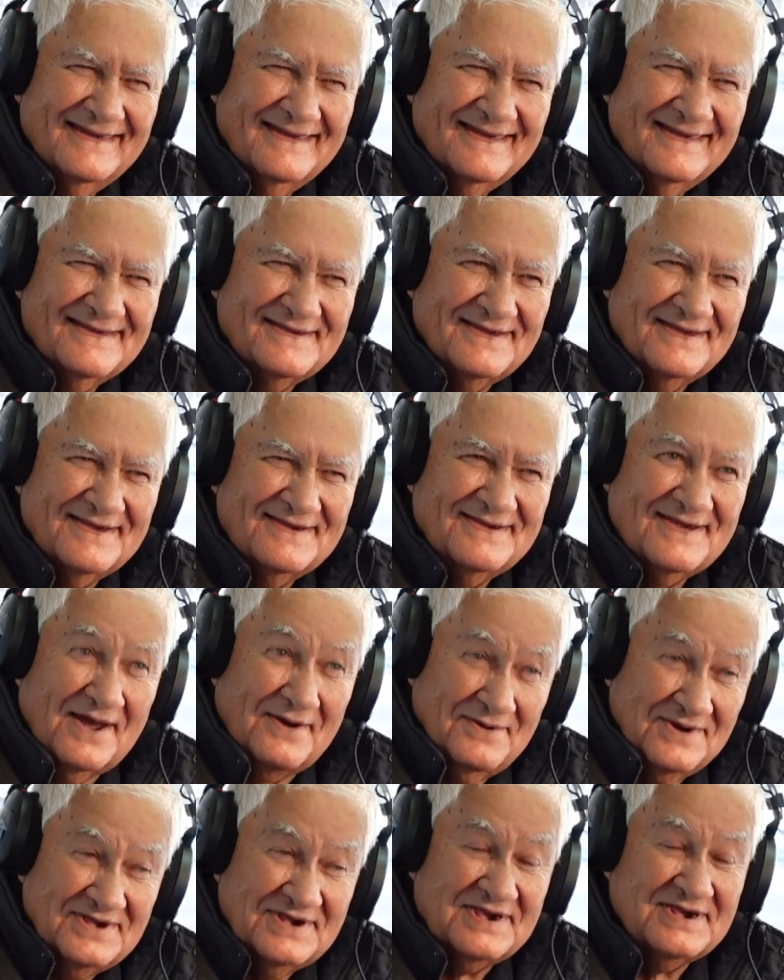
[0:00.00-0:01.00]
So
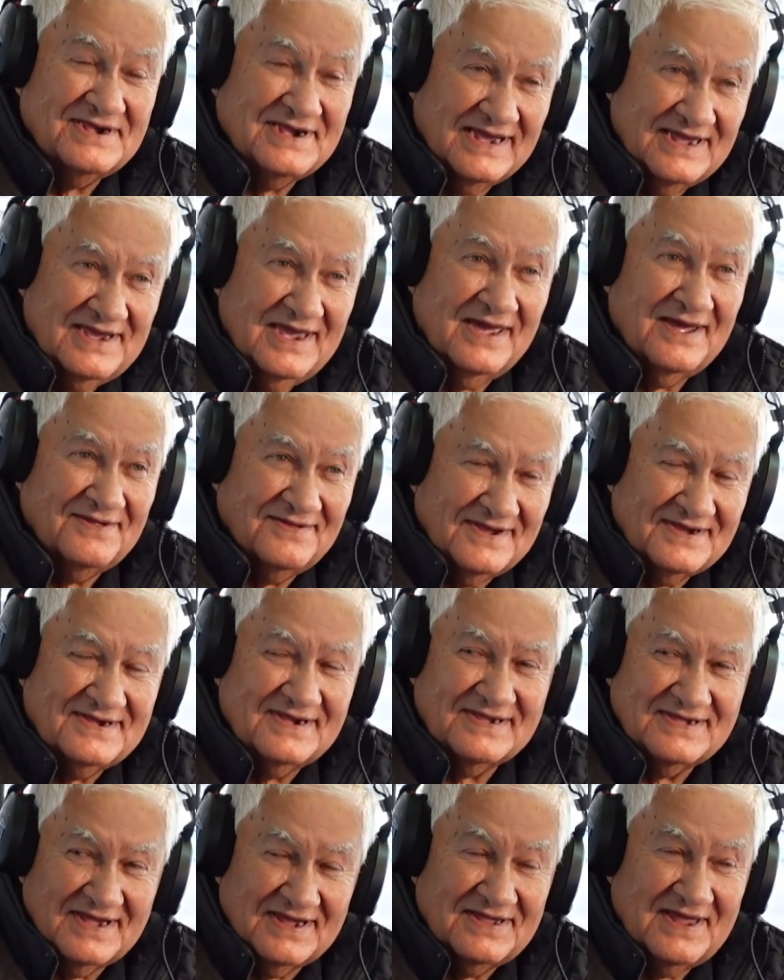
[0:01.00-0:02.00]
when she said, yeah, this
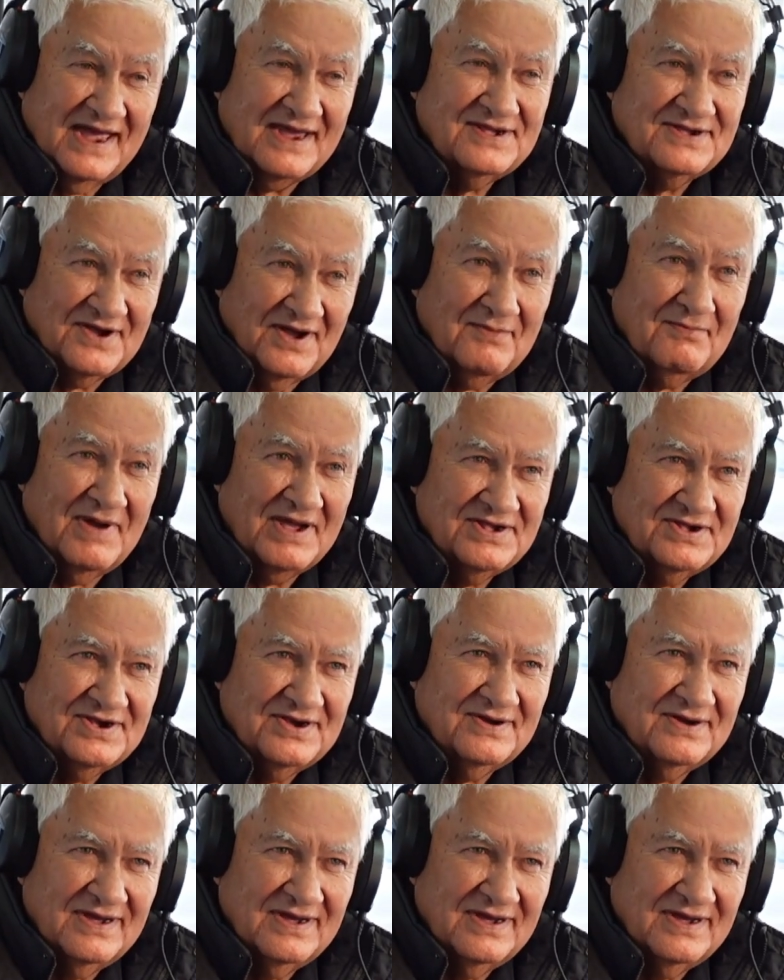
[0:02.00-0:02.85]
was the date, so I made sure.